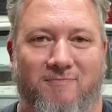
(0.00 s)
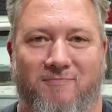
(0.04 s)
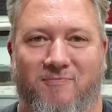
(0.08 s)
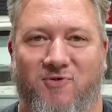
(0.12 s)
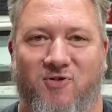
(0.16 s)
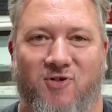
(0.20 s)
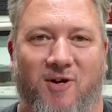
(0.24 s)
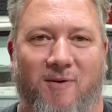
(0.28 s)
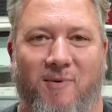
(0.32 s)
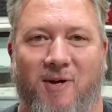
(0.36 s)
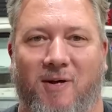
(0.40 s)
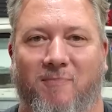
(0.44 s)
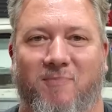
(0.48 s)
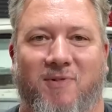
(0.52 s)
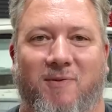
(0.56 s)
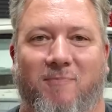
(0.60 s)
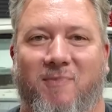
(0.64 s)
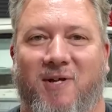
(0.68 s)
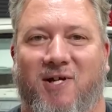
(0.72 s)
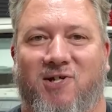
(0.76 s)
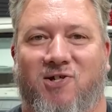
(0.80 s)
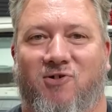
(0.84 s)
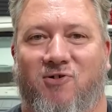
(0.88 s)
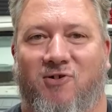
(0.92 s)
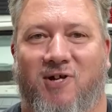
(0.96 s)
drum up some
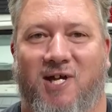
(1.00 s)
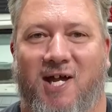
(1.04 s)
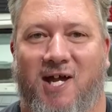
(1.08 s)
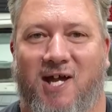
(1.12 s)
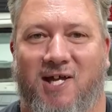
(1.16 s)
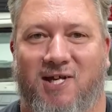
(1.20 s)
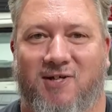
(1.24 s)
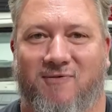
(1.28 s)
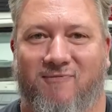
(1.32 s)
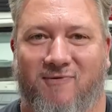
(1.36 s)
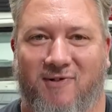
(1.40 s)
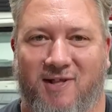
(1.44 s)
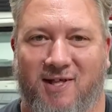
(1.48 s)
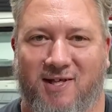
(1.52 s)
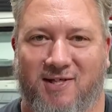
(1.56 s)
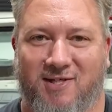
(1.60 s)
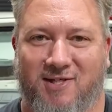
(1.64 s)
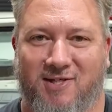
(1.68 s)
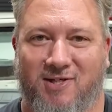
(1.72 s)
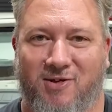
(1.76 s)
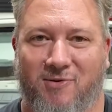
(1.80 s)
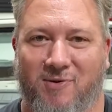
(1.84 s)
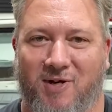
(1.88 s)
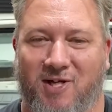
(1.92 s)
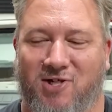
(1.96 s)
extra cash for this
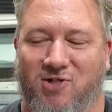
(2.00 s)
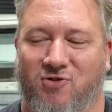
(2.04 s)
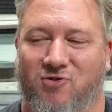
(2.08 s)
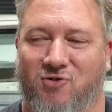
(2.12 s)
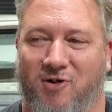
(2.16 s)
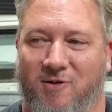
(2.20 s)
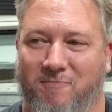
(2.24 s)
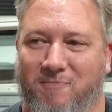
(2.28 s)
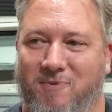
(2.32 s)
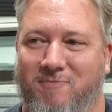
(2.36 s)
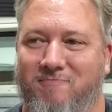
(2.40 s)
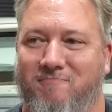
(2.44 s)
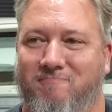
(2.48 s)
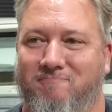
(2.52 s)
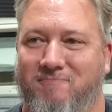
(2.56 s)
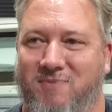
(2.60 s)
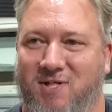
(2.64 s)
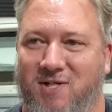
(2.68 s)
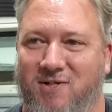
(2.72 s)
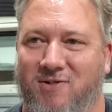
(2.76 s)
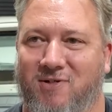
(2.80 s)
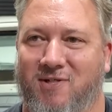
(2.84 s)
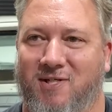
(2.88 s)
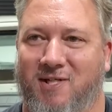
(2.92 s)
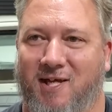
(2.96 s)
US trip
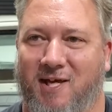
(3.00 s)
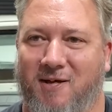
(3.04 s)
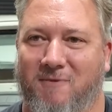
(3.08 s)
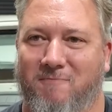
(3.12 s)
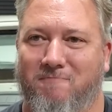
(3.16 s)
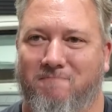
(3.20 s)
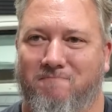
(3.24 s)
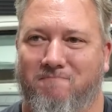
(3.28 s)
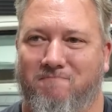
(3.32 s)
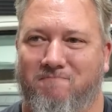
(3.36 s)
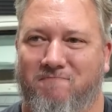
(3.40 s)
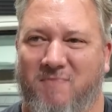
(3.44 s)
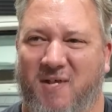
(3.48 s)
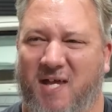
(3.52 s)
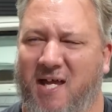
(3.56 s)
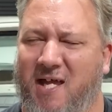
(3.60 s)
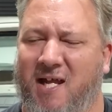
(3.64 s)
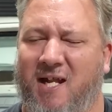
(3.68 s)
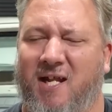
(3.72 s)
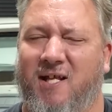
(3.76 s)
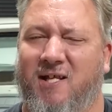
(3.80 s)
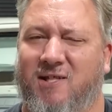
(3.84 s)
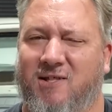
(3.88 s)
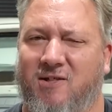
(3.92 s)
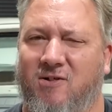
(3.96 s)
because, yeah,
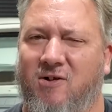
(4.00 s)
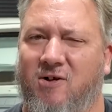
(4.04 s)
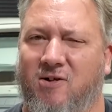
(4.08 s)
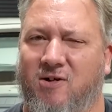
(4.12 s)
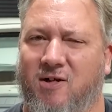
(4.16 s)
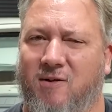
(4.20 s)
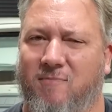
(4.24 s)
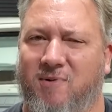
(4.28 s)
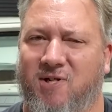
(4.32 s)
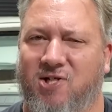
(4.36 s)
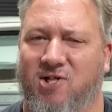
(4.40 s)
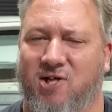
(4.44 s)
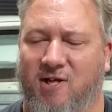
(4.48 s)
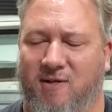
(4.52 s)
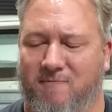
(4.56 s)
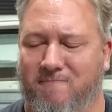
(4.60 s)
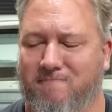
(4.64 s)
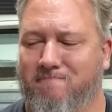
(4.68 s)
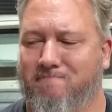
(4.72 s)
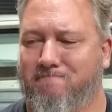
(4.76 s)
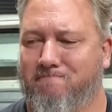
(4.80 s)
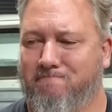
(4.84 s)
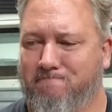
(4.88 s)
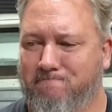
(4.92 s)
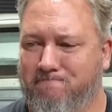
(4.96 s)
it is not going to be cheap.
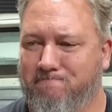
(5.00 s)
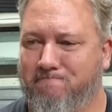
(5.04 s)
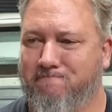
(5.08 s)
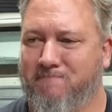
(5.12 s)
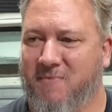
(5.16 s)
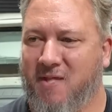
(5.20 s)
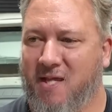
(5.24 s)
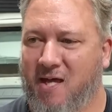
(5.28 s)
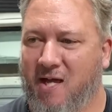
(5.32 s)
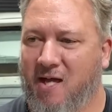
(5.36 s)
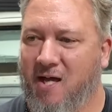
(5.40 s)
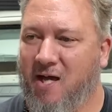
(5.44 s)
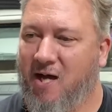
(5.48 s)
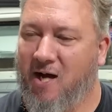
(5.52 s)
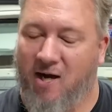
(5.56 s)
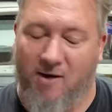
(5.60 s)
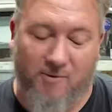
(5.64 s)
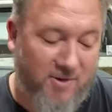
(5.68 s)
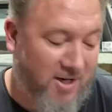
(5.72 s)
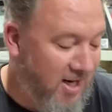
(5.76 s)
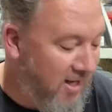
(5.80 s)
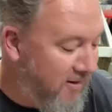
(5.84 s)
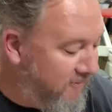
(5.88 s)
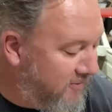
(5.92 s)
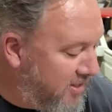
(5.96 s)
I
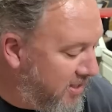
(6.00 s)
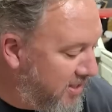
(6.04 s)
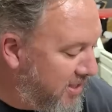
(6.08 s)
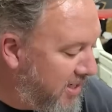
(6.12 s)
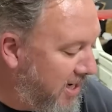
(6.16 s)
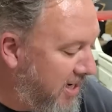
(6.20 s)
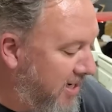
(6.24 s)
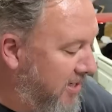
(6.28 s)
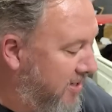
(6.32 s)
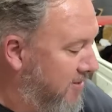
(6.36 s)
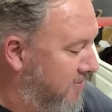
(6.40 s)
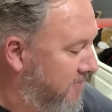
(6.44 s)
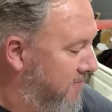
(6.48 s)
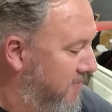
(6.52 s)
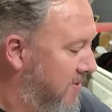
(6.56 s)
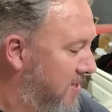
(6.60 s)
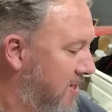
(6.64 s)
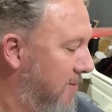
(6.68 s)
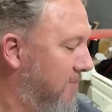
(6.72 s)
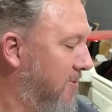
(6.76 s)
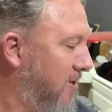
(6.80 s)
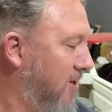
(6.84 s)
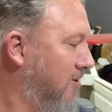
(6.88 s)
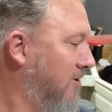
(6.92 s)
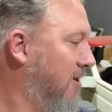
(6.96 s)
would love to take
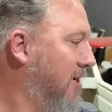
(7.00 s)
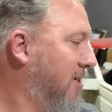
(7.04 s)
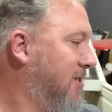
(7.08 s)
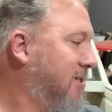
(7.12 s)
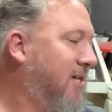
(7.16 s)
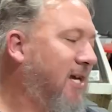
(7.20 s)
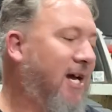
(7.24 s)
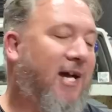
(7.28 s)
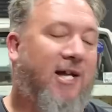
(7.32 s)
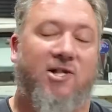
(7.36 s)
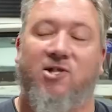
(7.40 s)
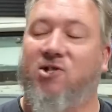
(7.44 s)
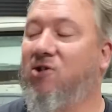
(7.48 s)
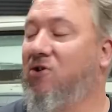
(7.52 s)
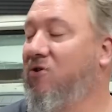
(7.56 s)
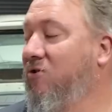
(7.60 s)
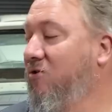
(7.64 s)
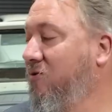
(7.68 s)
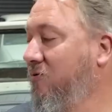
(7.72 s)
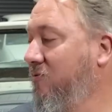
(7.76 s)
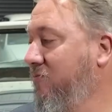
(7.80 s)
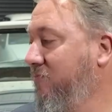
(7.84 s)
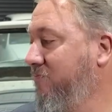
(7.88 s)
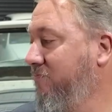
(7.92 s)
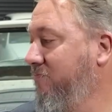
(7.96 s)
something like Dad's Ute
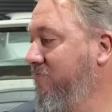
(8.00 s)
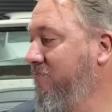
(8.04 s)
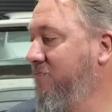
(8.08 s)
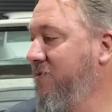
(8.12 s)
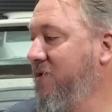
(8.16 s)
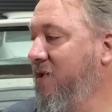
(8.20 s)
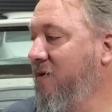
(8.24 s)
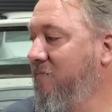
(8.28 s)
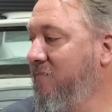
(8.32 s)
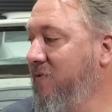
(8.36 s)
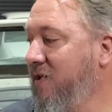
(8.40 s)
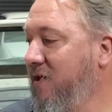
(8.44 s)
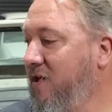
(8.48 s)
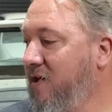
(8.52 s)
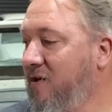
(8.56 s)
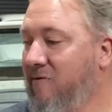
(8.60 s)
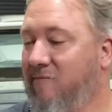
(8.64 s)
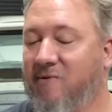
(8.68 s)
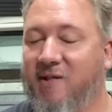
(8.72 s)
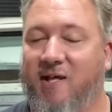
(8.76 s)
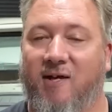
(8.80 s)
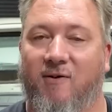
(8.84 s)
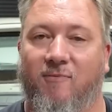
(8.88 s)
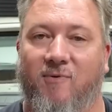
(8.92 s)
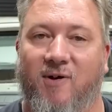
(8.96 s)
or something
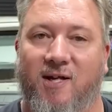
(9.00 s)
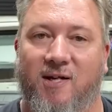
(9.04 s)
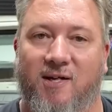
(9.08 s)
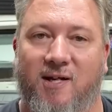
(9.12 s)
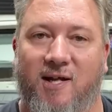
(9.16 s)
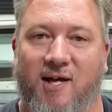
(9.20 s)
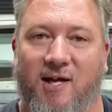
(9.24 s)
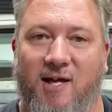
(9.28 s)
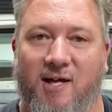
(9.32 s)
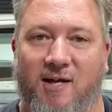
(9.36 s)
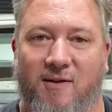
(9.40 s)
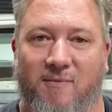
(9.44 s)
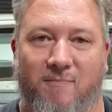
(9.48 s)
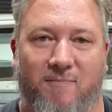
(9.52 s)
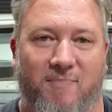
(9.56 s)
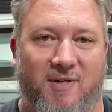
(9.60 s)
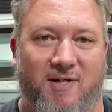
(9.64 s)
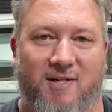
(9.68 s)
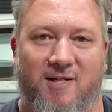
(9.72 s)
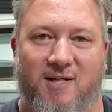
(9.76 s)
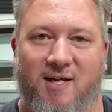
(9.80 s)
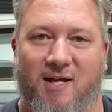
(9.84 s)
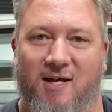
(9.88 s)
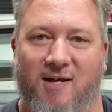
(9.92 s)
over there one day, but